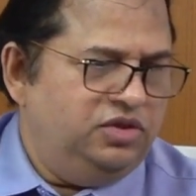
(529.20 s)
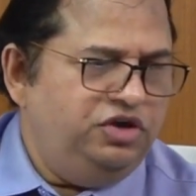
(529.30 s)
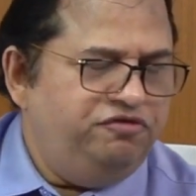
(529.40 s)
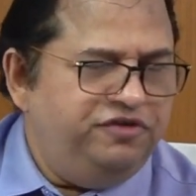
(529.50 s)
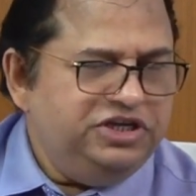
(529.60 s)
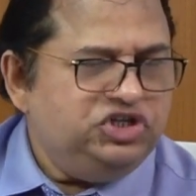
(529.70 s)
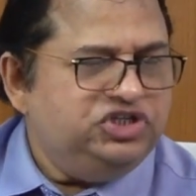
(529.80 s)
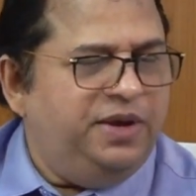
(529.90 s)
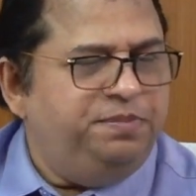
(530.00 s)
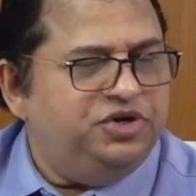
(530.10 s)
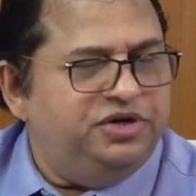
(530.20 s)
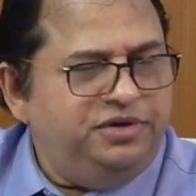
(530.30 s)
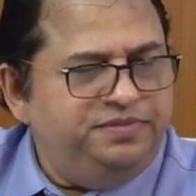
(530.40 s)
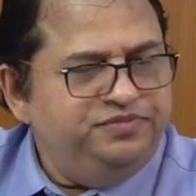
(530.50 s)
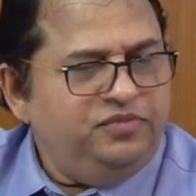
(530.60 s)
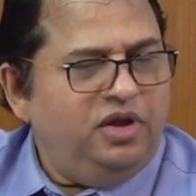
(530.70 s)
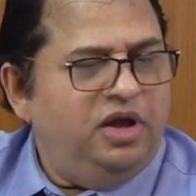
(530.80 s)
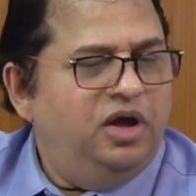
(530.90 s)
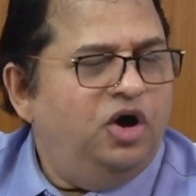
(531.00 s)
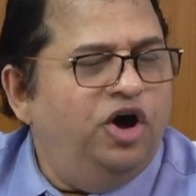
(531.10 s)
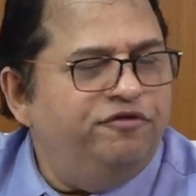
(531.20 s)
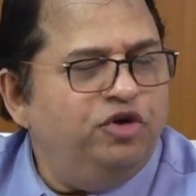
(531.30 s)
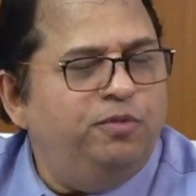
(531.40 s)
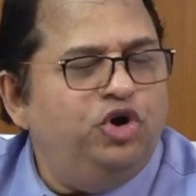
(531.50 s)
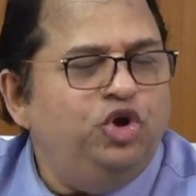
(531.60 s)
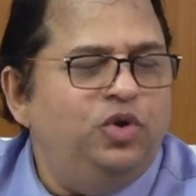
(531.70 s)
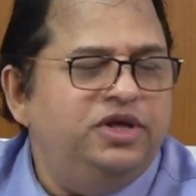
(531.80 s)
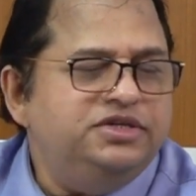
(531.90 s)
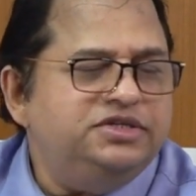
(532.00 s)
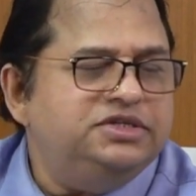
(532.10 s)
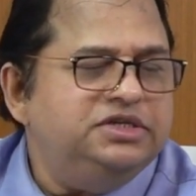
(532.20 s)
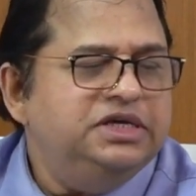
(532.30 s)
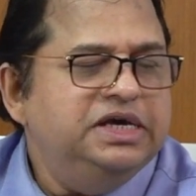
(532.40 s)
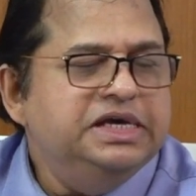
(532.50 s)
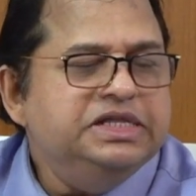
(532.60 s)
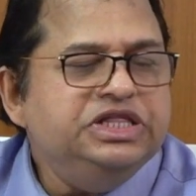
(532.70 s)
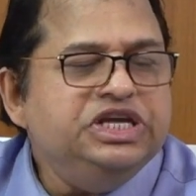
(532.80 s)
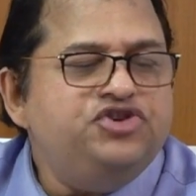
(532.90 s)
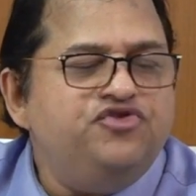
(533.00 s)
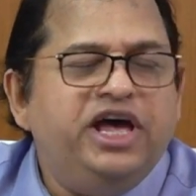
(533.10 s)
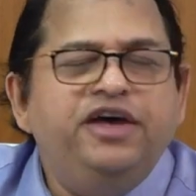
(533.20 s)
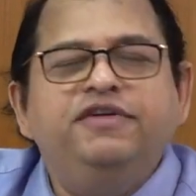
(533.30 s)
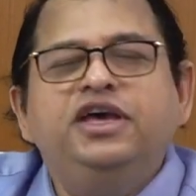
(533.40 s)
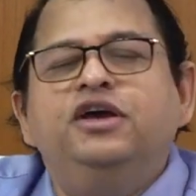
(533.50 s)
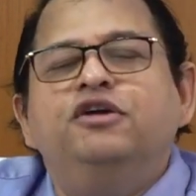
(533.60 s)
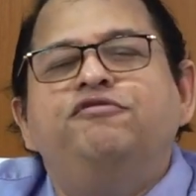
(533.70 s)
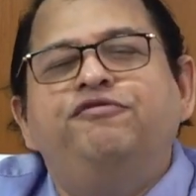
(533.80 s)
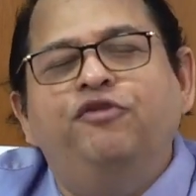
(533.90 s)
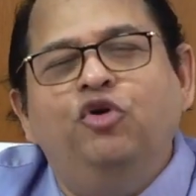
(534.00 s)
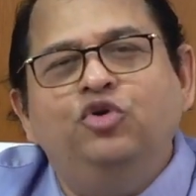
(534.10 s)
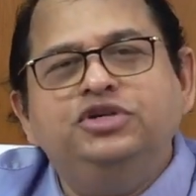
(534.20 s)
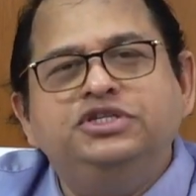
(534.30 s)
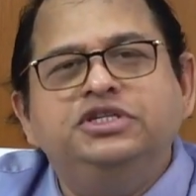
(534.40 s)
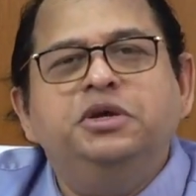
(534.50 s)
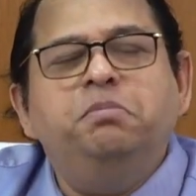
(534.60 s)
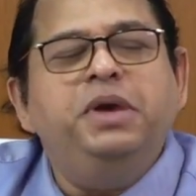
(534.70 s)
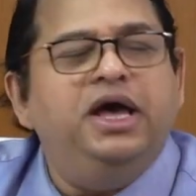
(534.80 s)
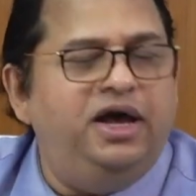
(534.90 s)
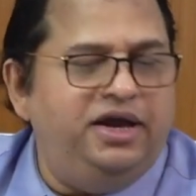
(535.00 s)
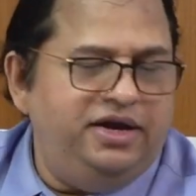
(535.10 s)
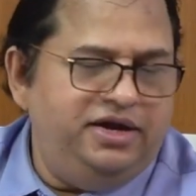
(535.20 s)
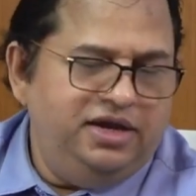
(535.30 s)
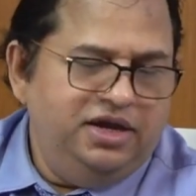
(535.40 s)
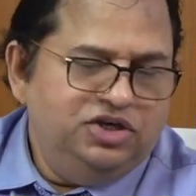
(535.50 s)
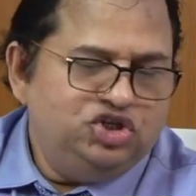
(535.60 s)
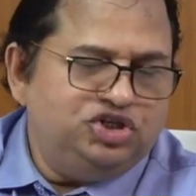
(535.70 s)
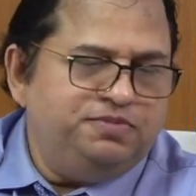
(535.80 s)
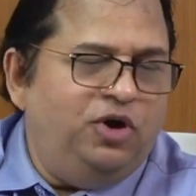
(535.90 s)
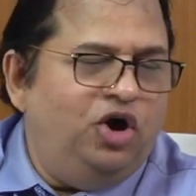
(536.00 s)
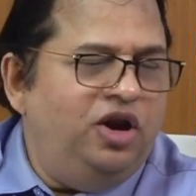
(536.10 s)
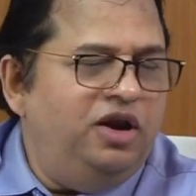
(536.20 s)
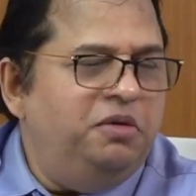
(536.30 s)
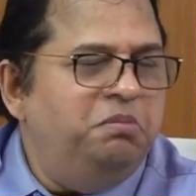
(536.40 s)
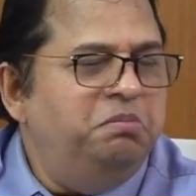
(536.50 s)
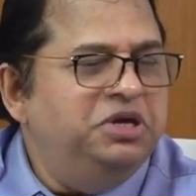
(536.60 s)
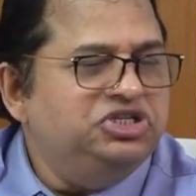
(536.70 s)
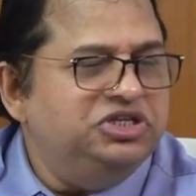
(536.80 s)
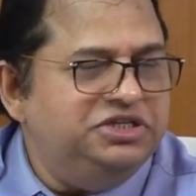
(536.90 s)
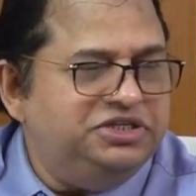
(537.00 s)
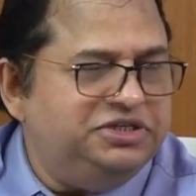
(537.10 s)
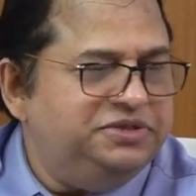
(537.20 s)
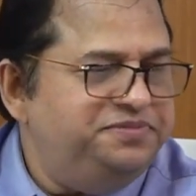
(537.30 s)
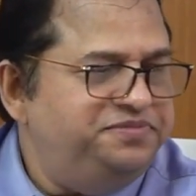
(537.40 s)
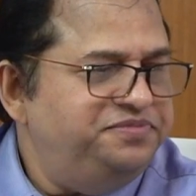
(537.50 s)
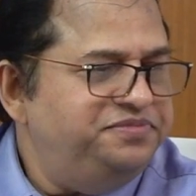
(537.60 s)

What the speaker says: the first chapter of your module is the driving force behind small business.